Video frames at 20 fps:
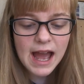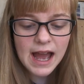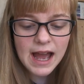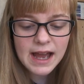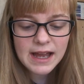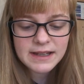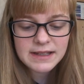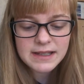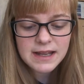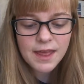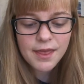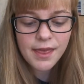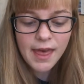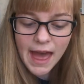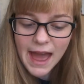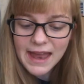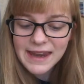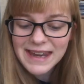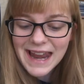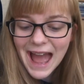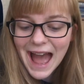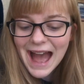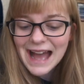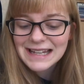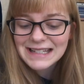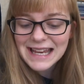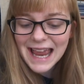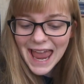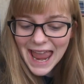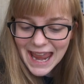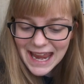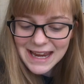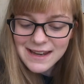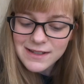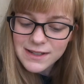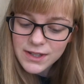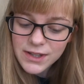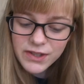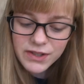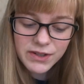And then at
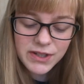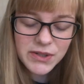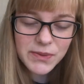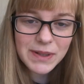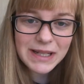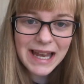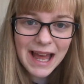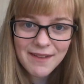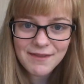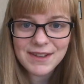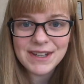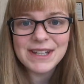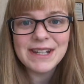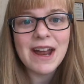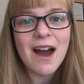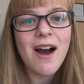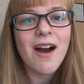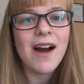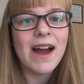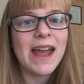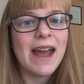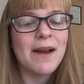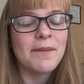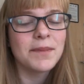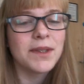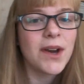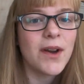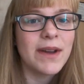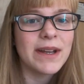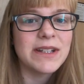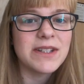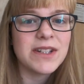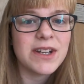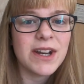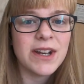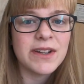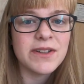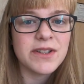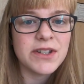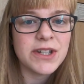8 through to 11, I am going to
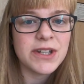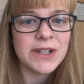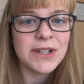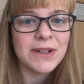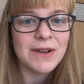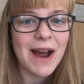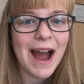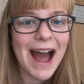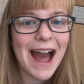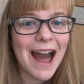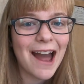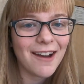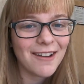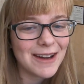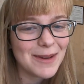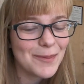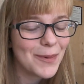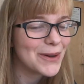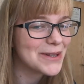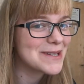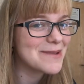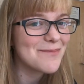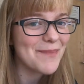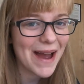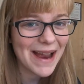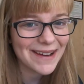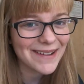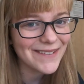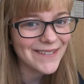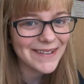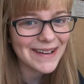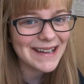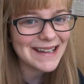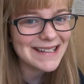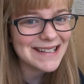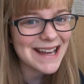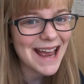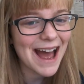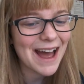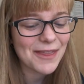go to a Harry Potter
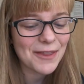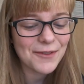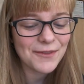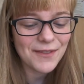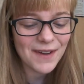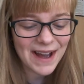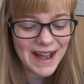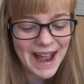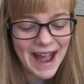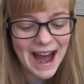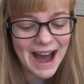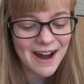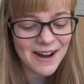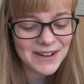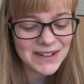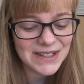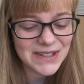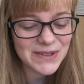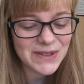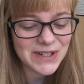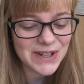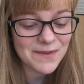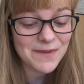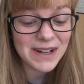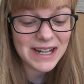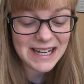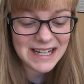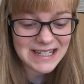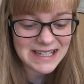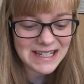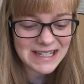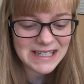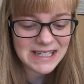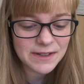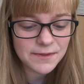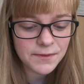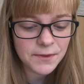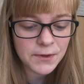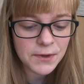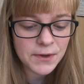banquet at the firehouse, which I'm really
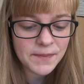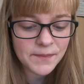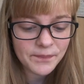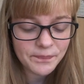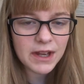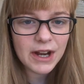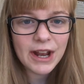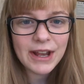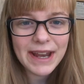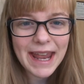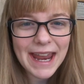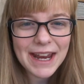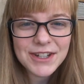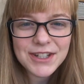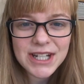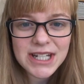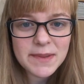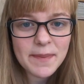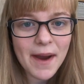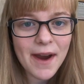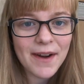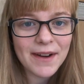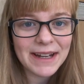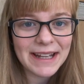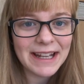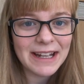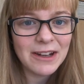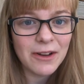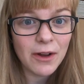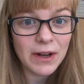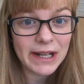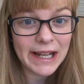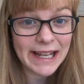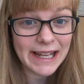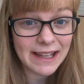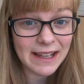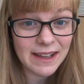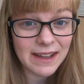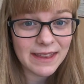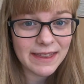excited for. The location is apparently a lot
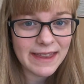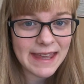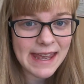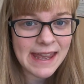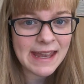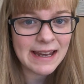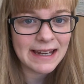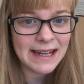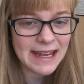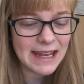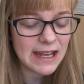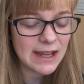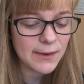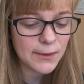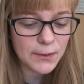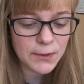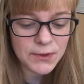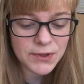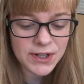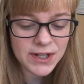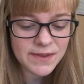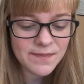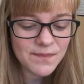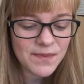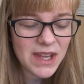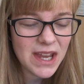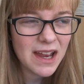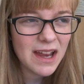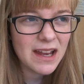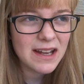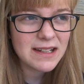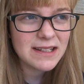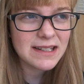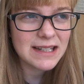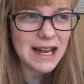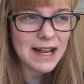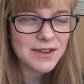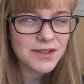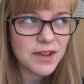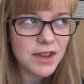like the Leaky Cauldron,
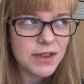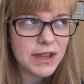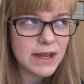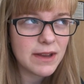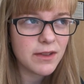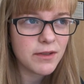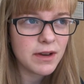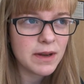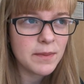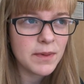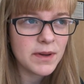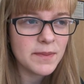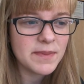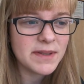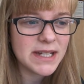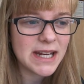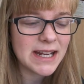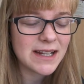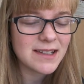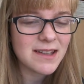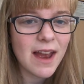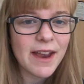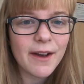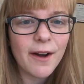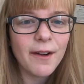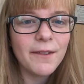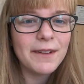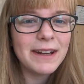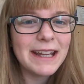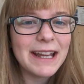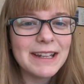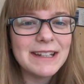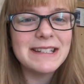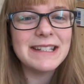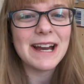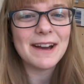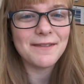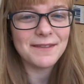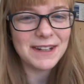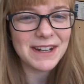slash the th- Three Broomsticks. I can't really get
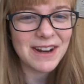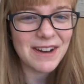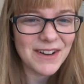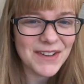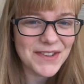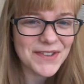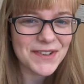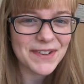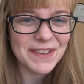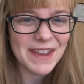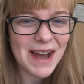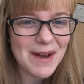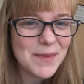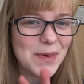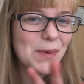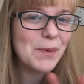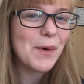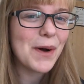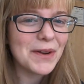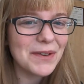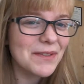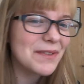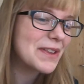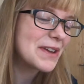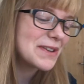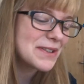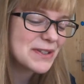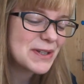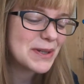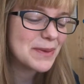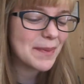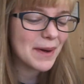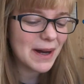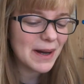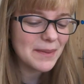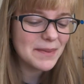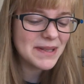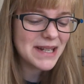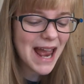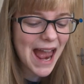a definite answer on that, but one of those two
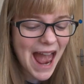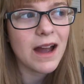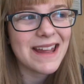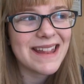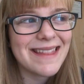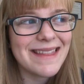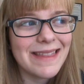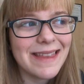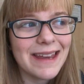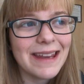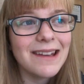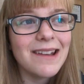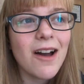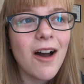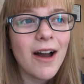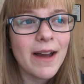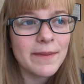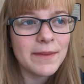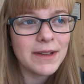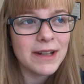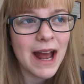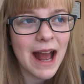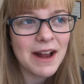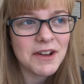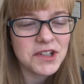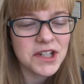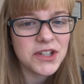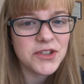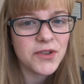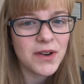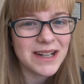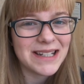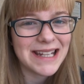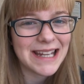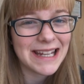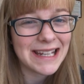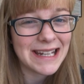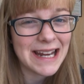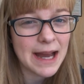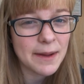pubs. I think I'm going to actually try and
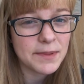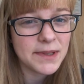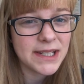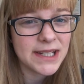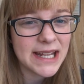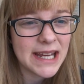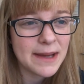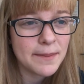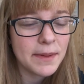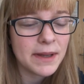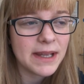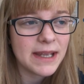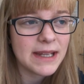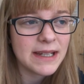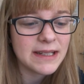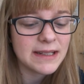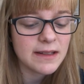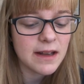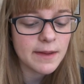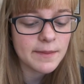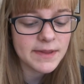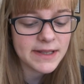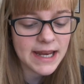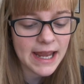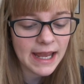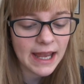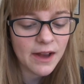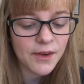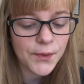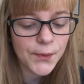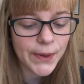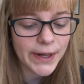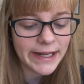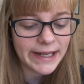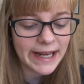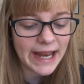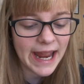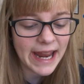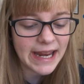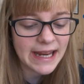take a nap today because I'm staying out
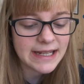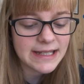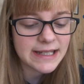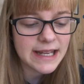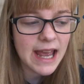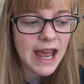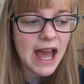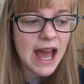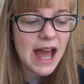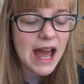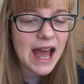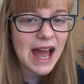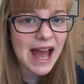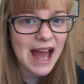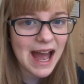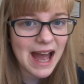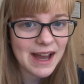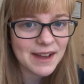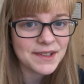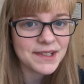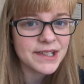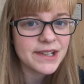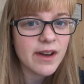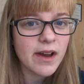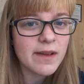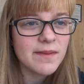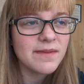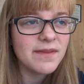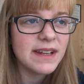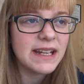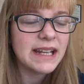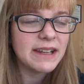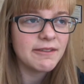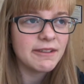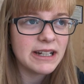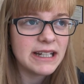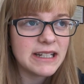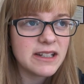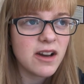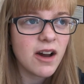quite late and I'm
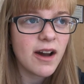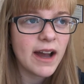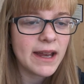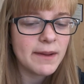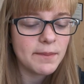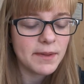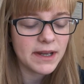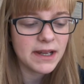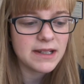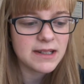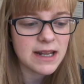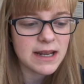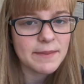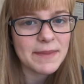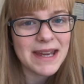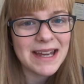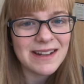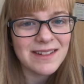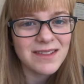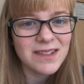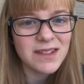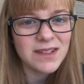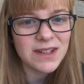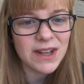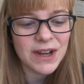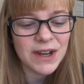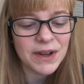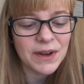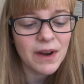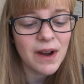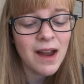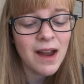feeling really tired because I'm ill. So